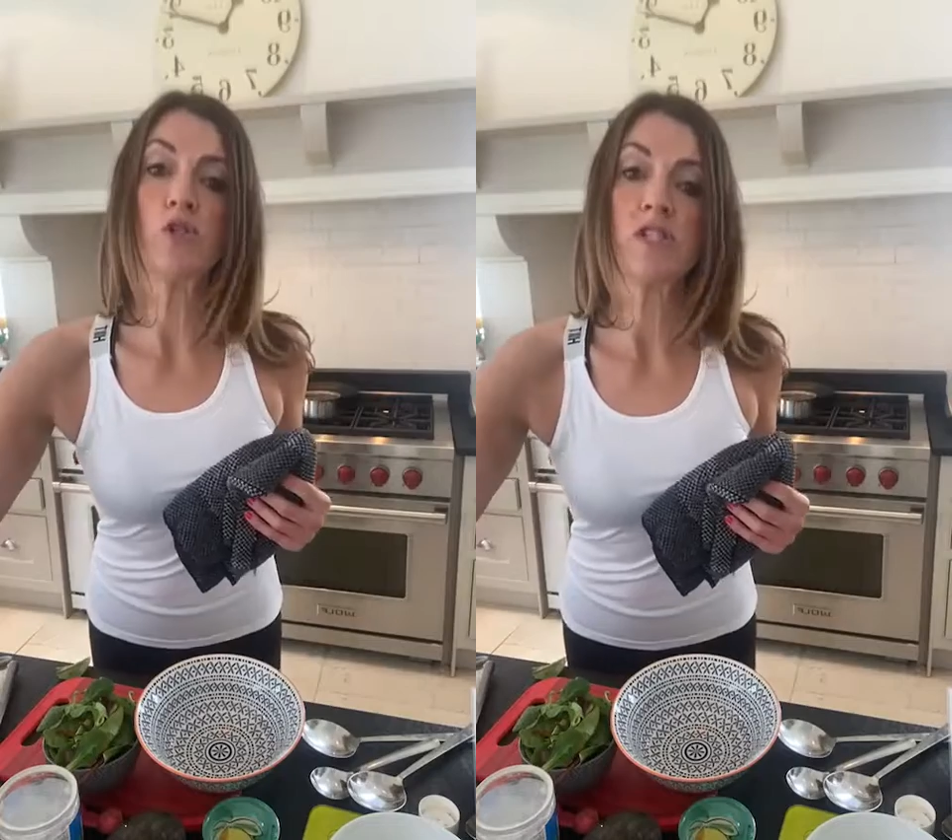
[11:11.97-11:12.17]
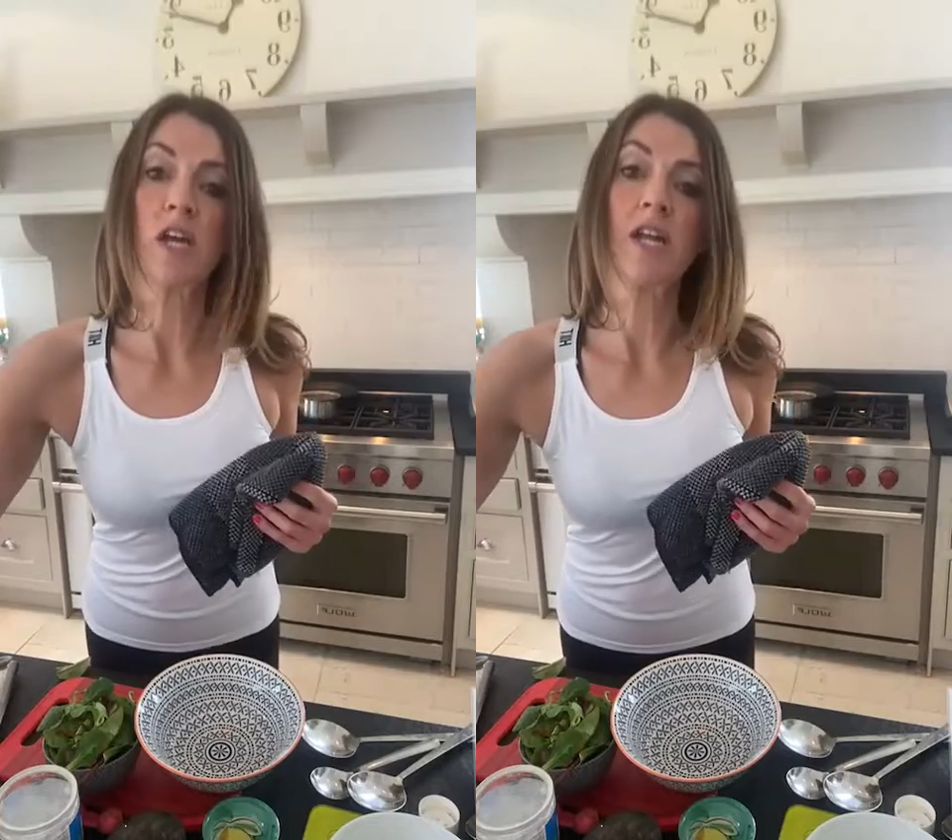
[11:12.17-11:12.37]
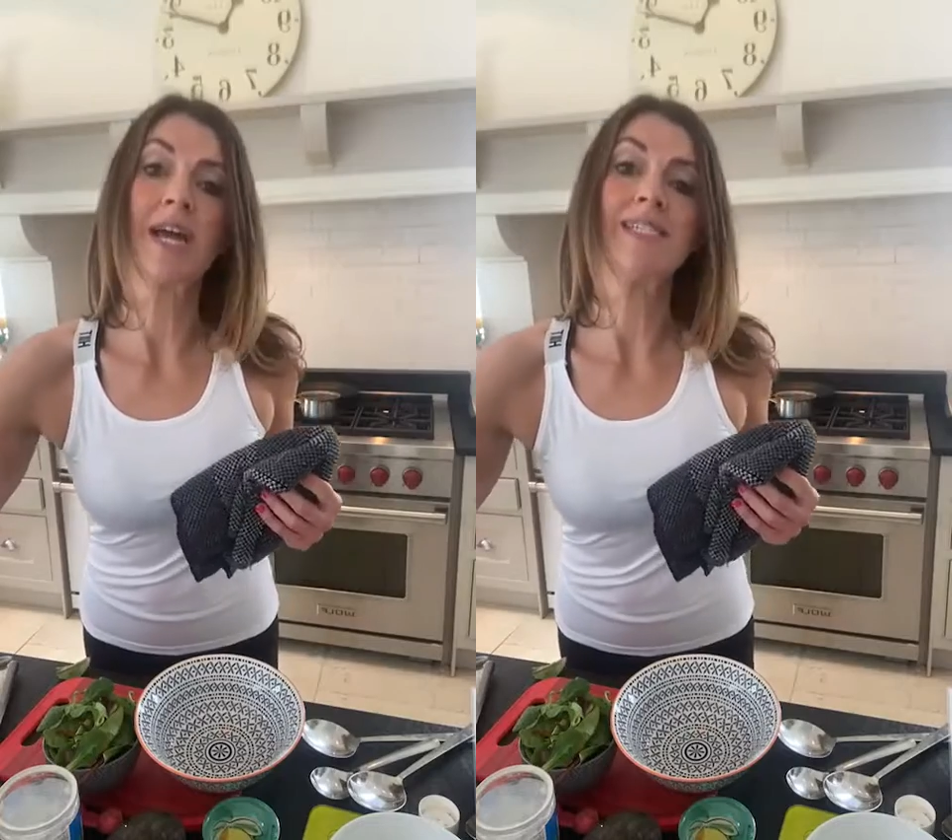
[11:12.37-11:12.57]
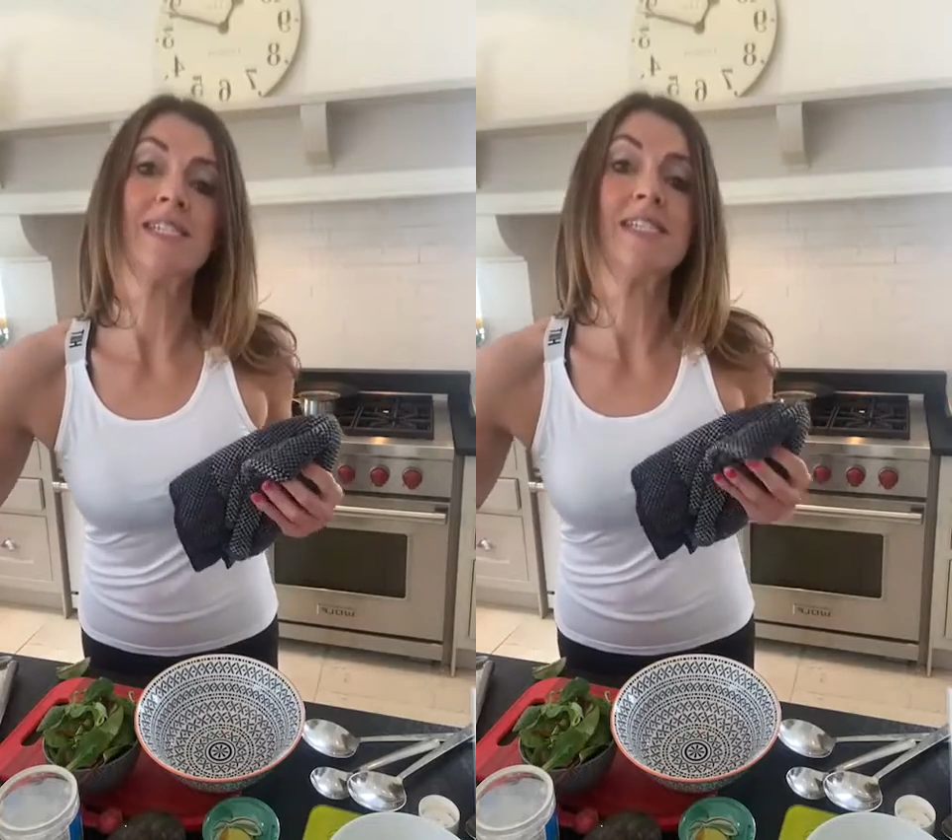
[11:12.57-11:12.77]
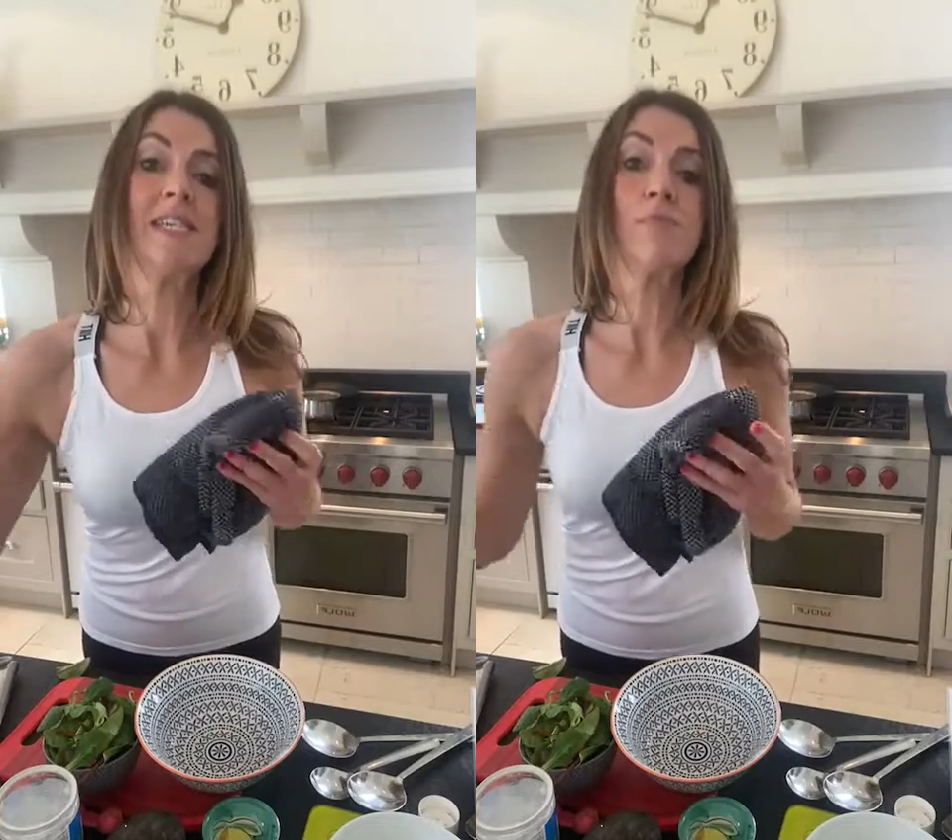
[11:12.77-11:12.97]
we're just going to let
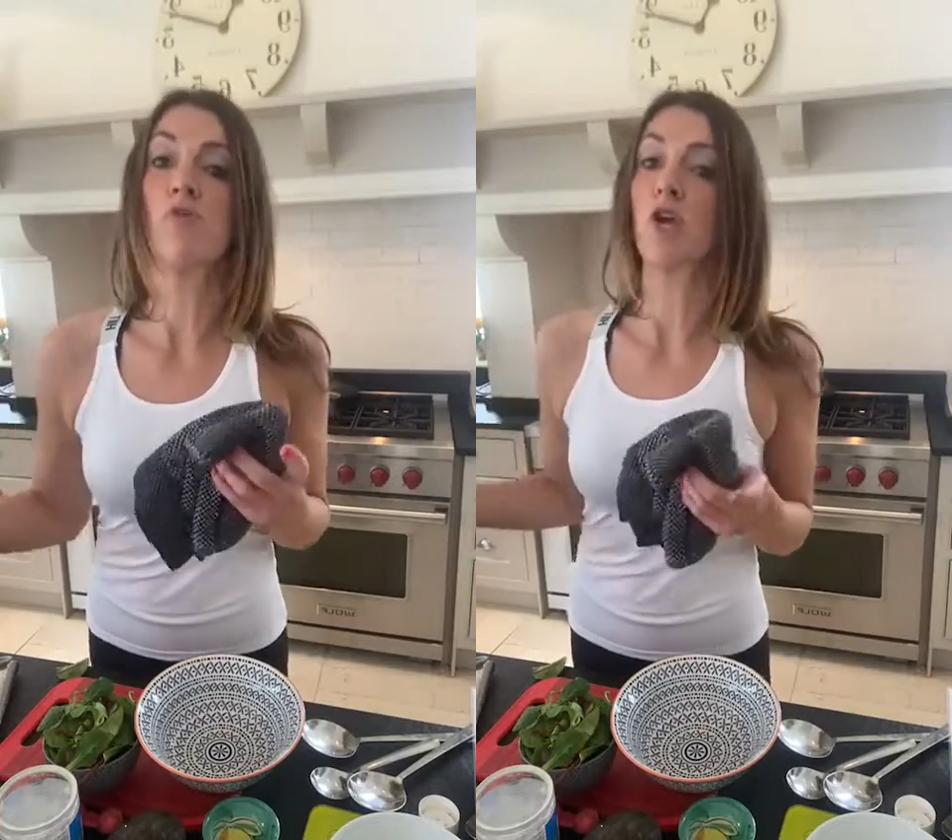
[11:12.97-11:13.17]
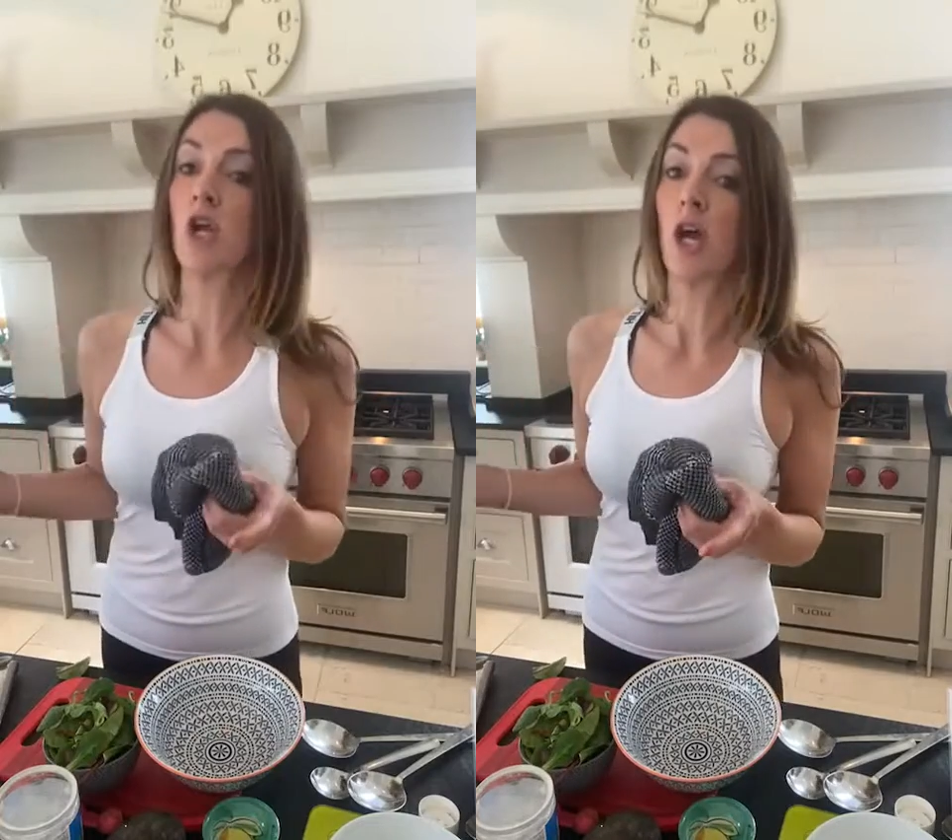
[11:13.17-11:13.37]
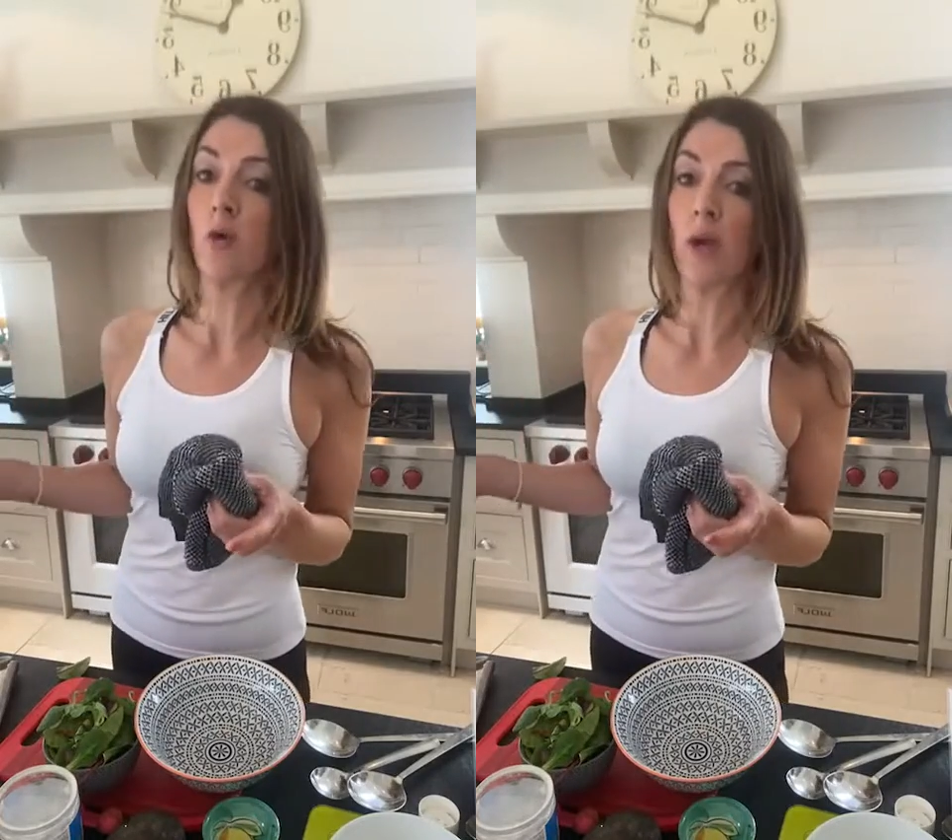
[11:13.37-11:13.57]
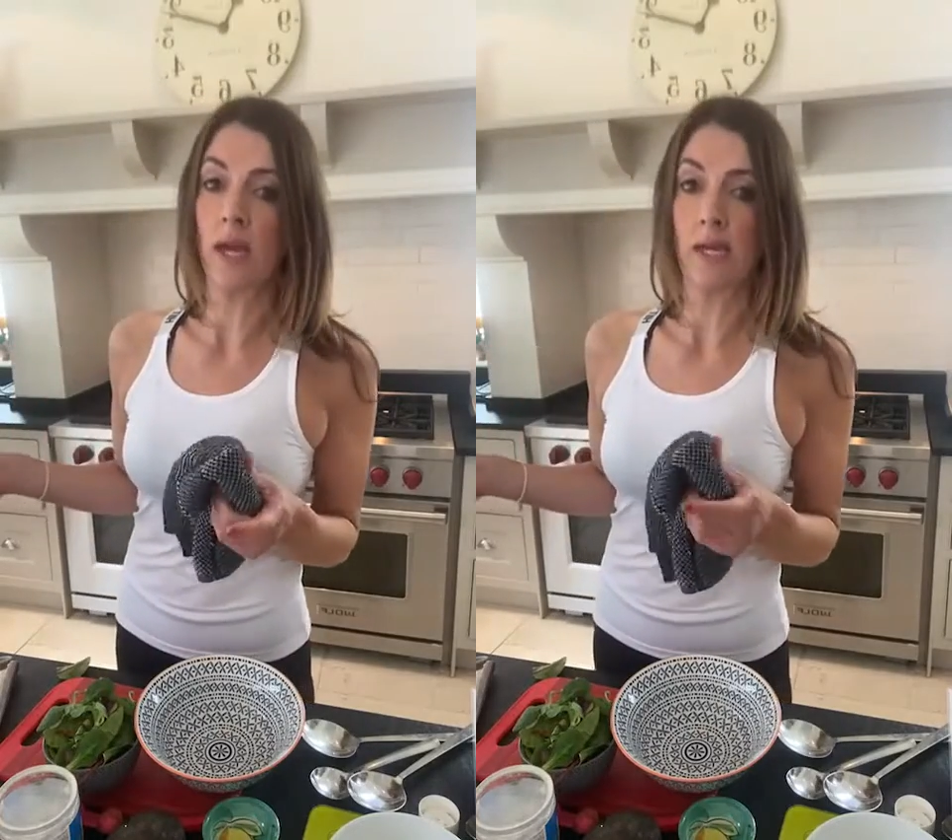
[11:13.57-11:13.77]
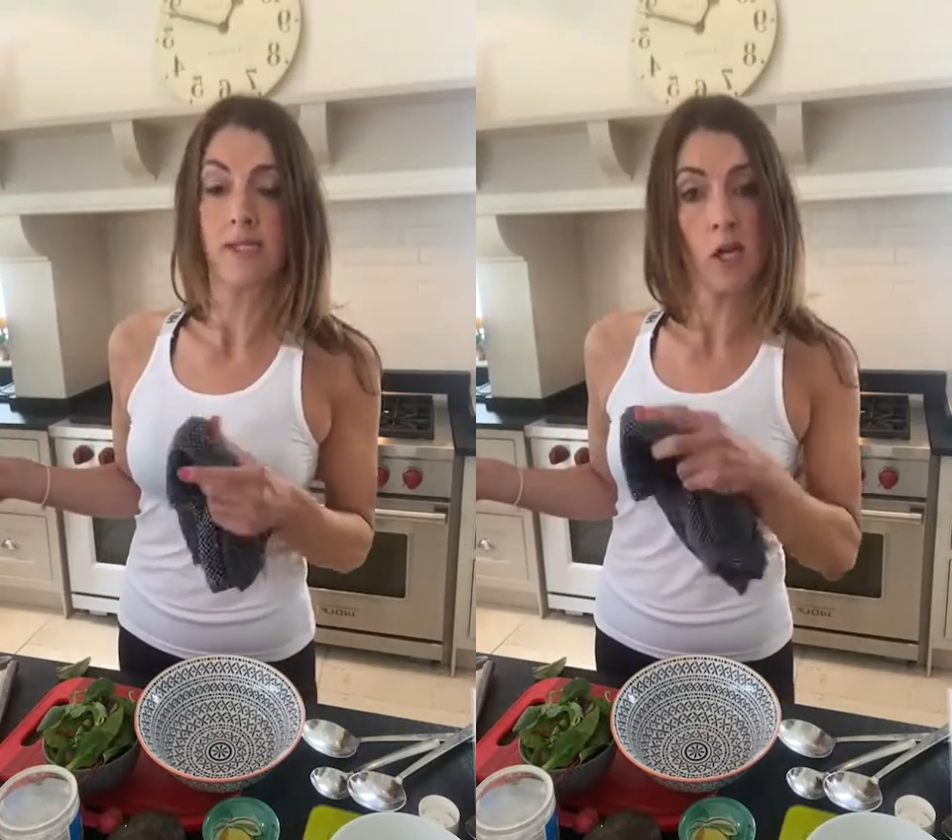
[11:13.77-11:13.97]
it simmer on a low heat.